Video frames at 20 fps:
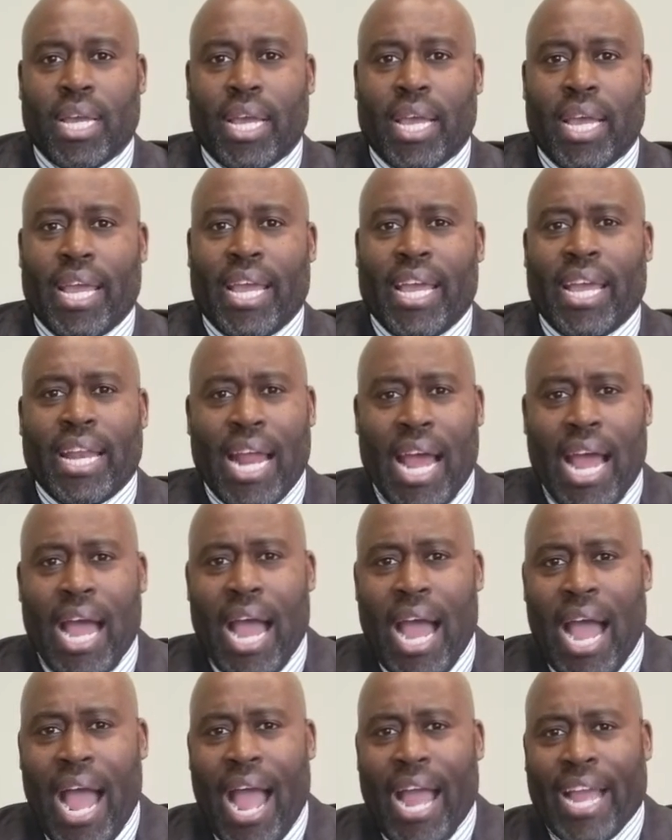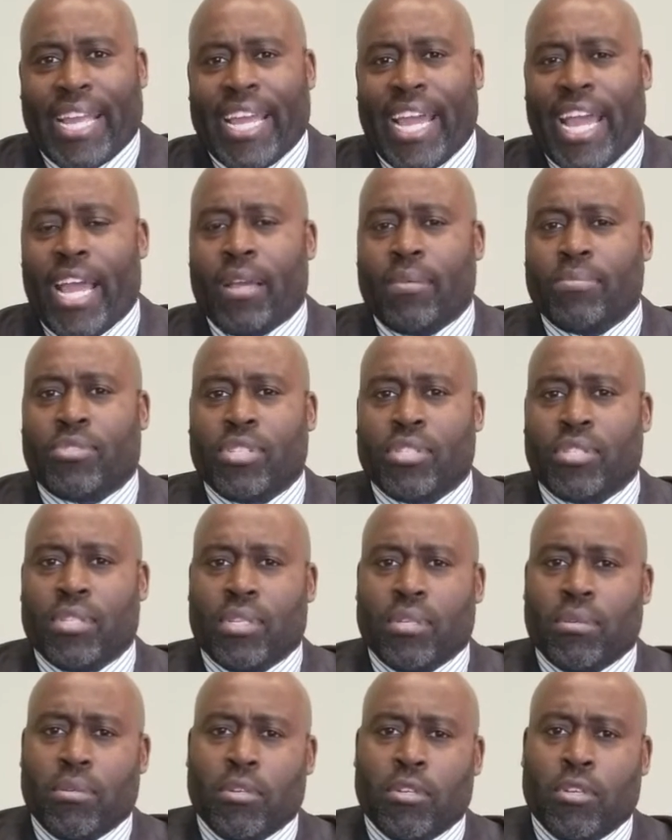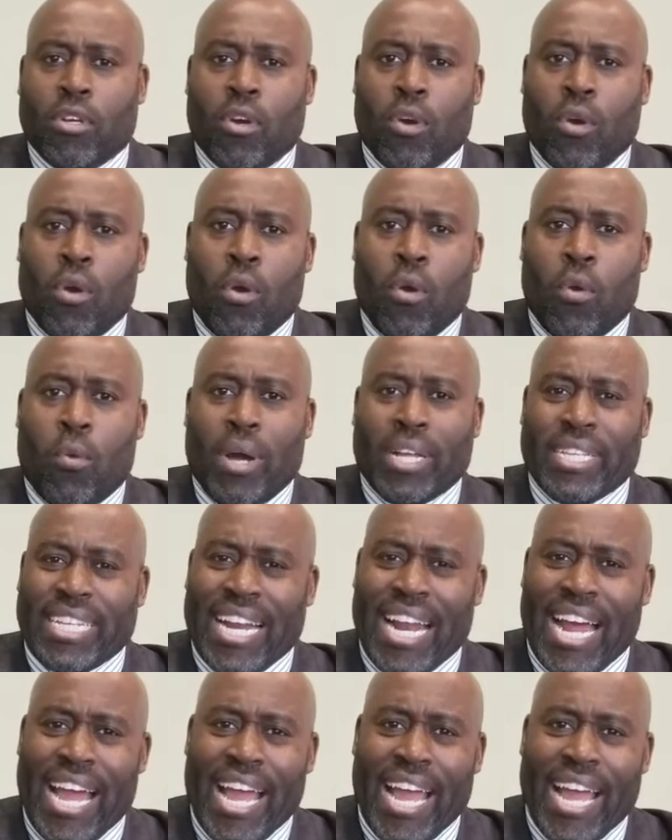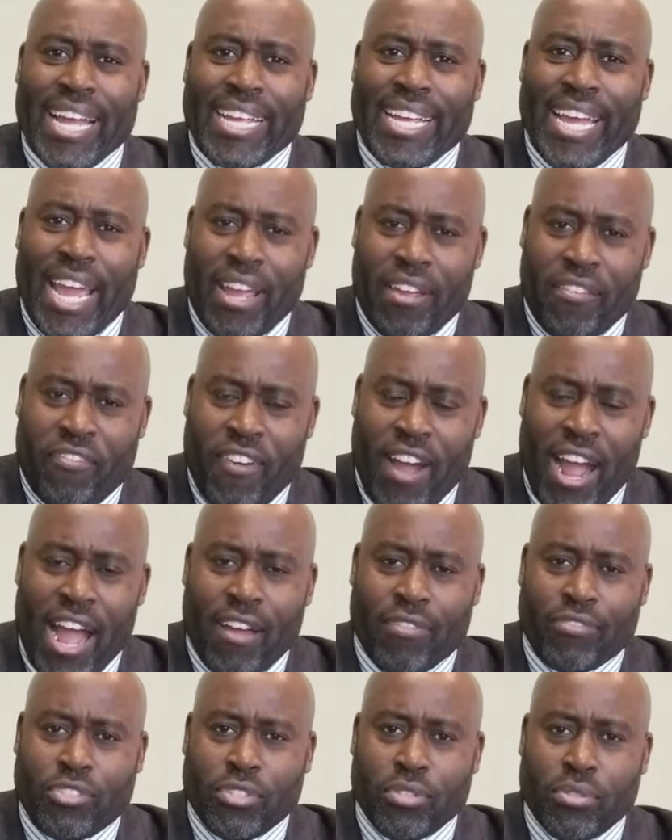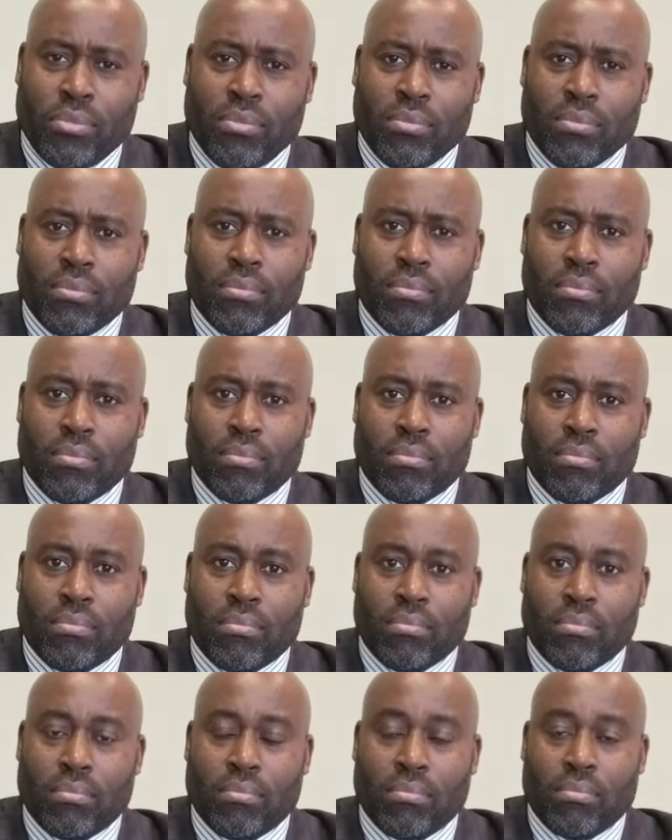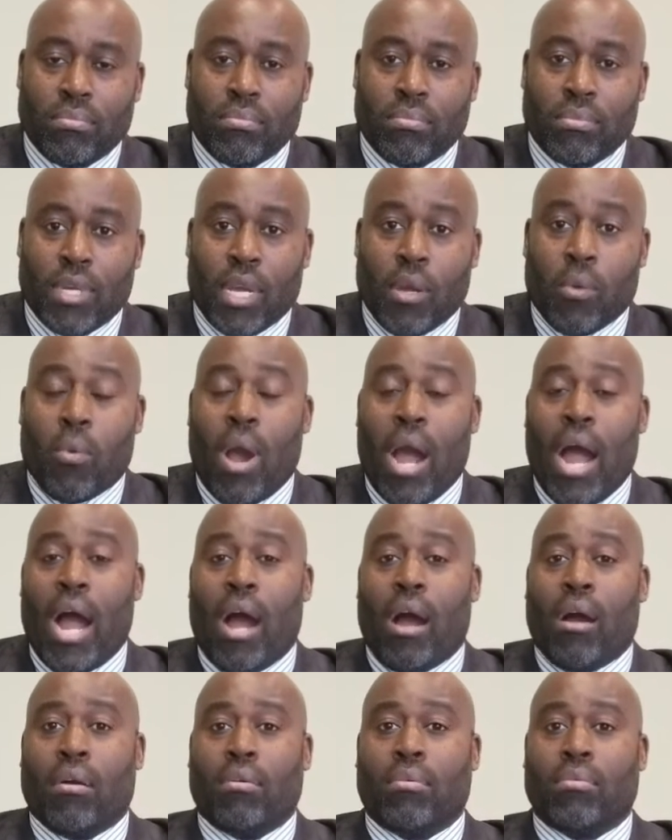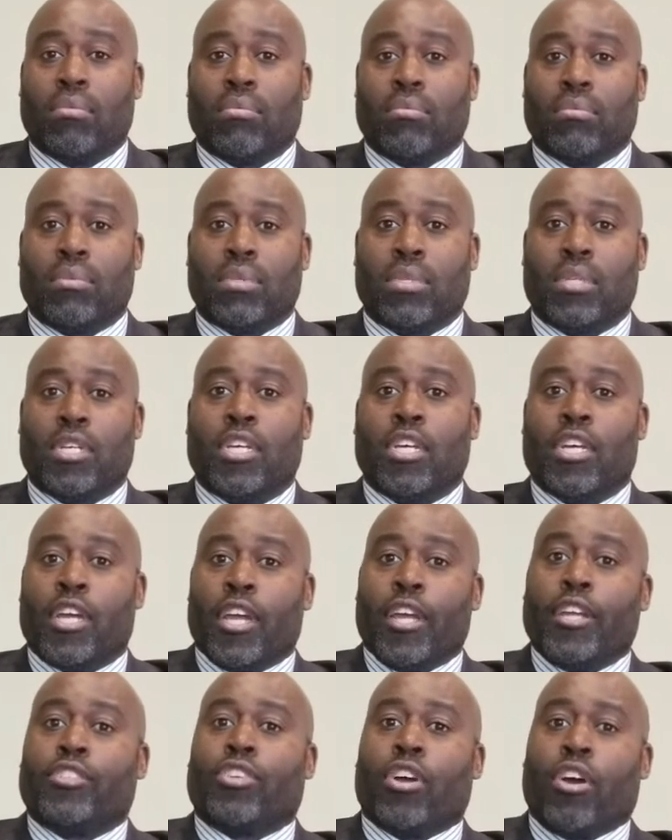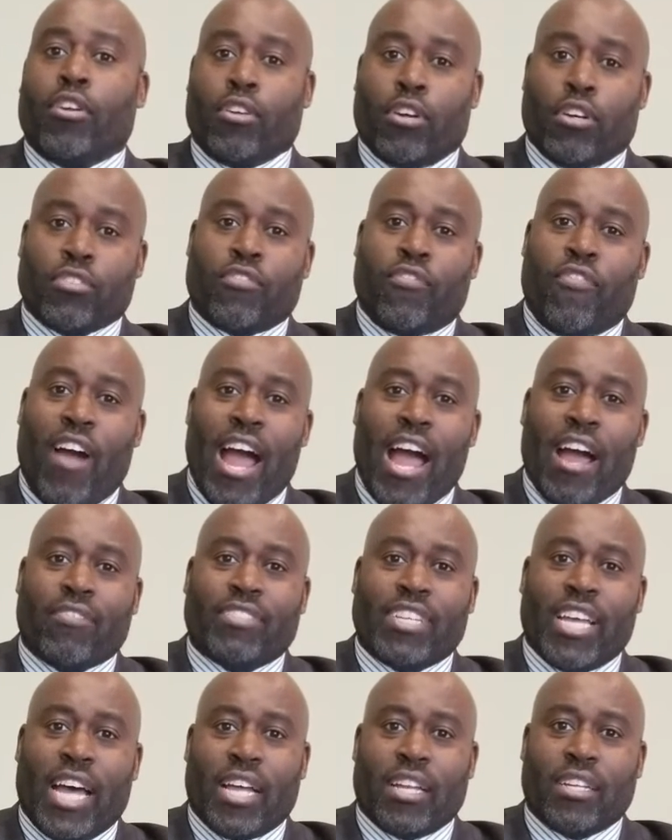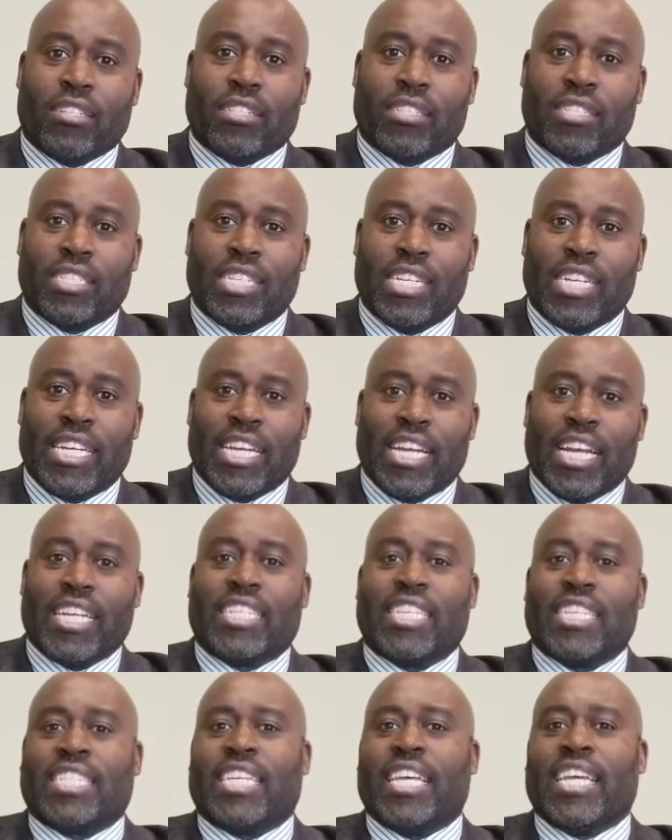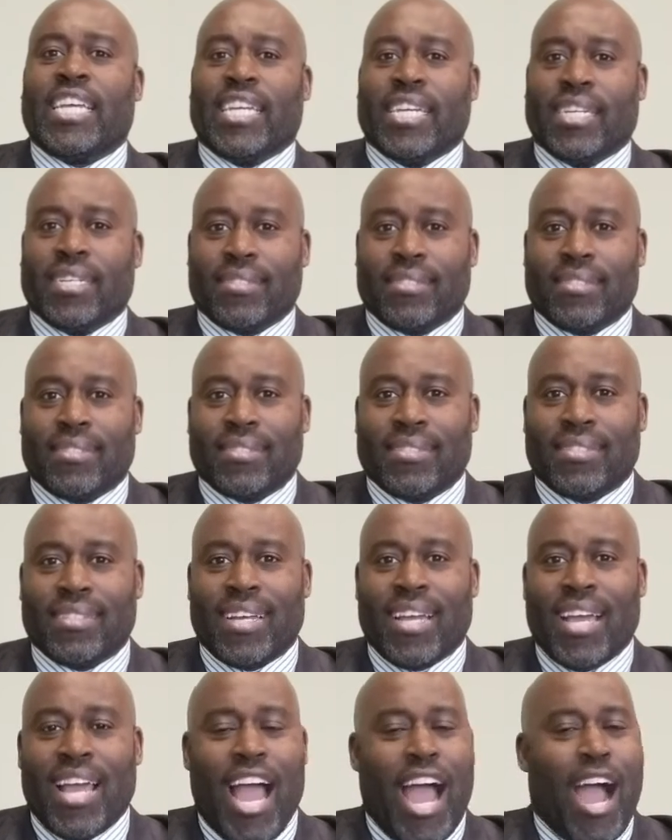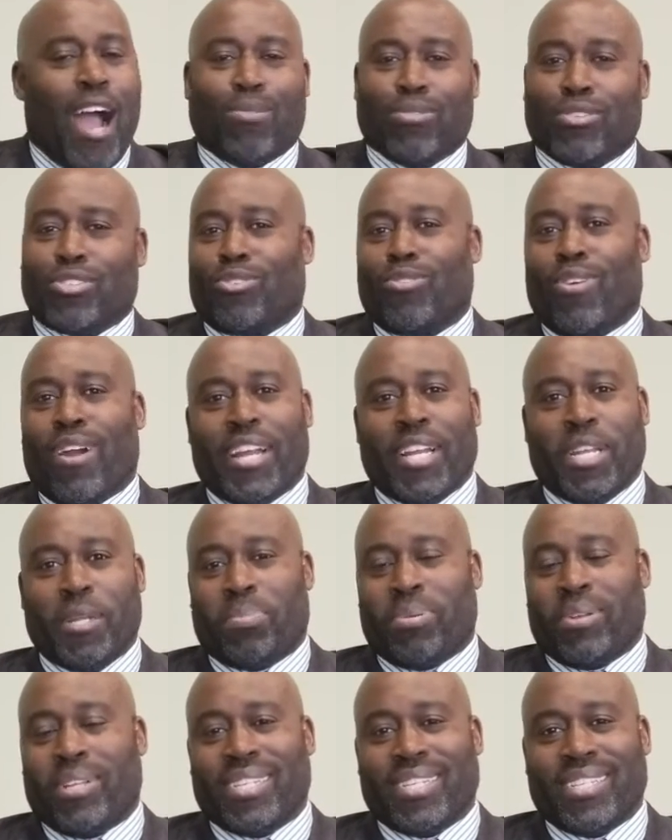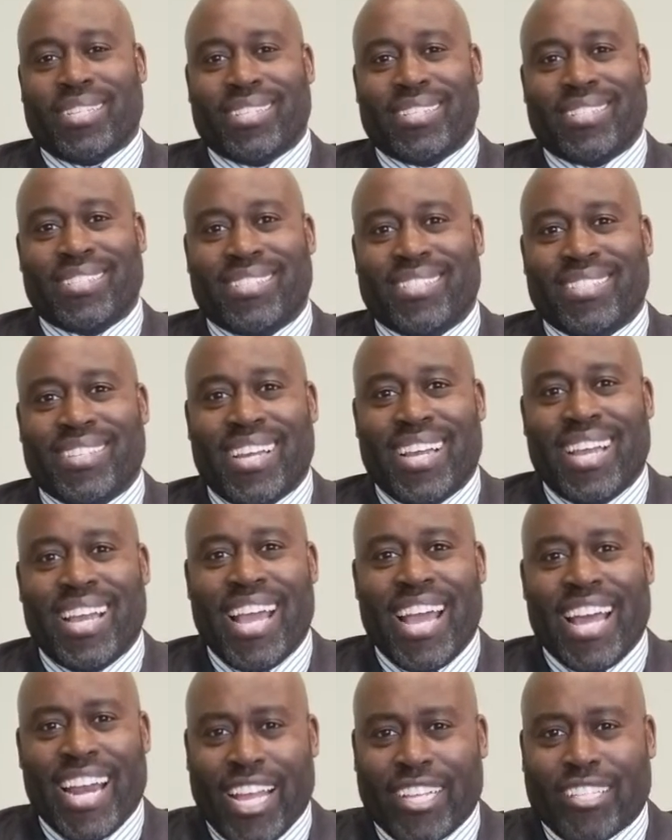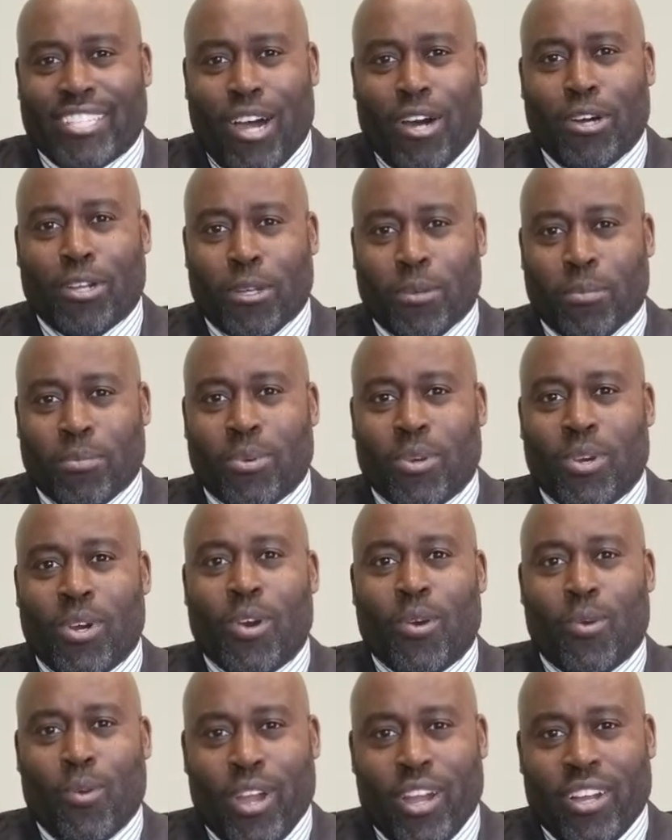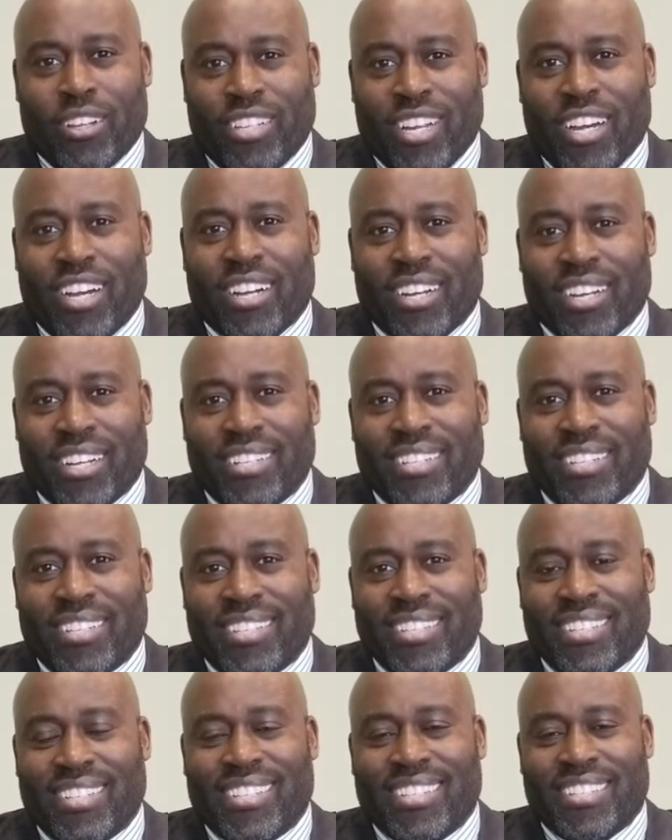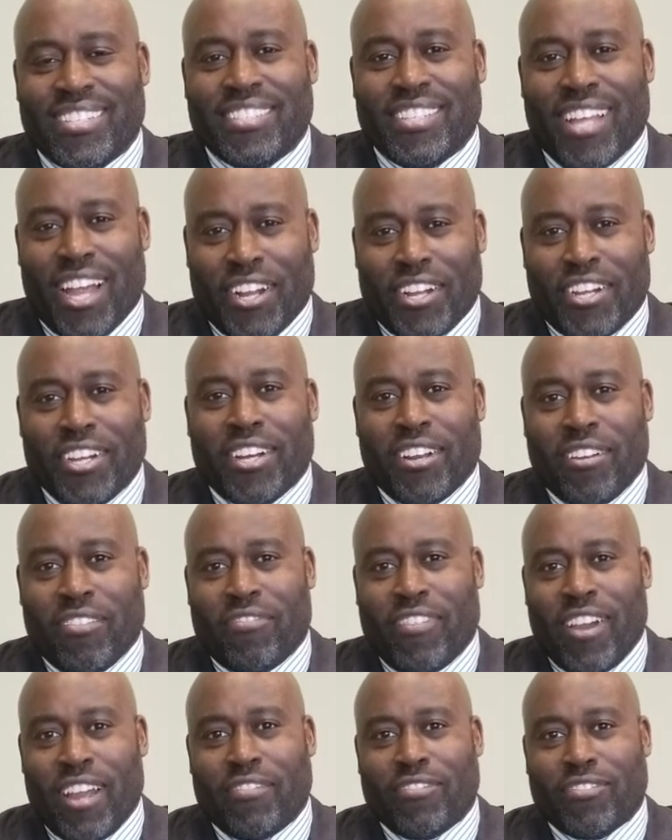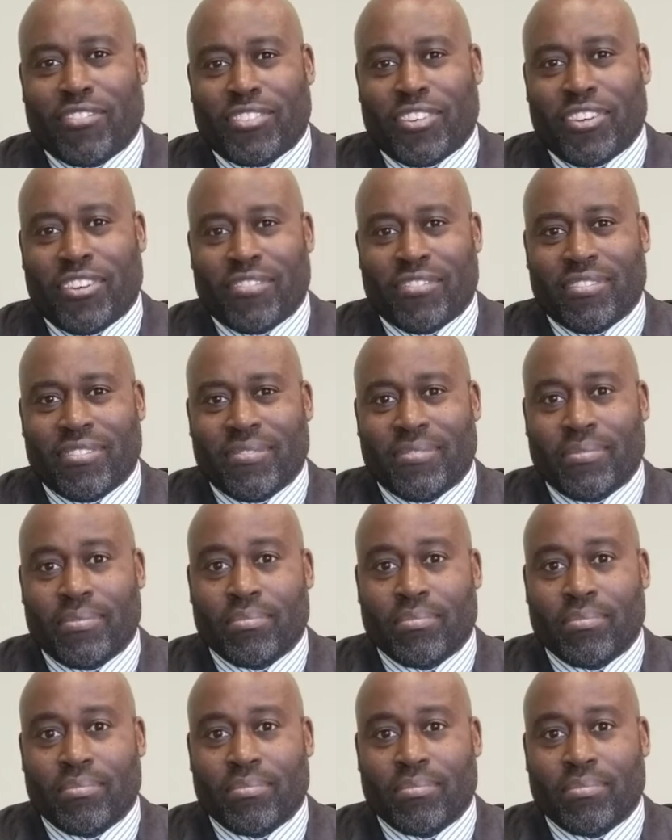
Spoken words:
And I came to the one that I gave 5 to. And wow, he turned those 5 talents into 10. I was greatly pleased. And I told him, well done, thou good and faithful servant.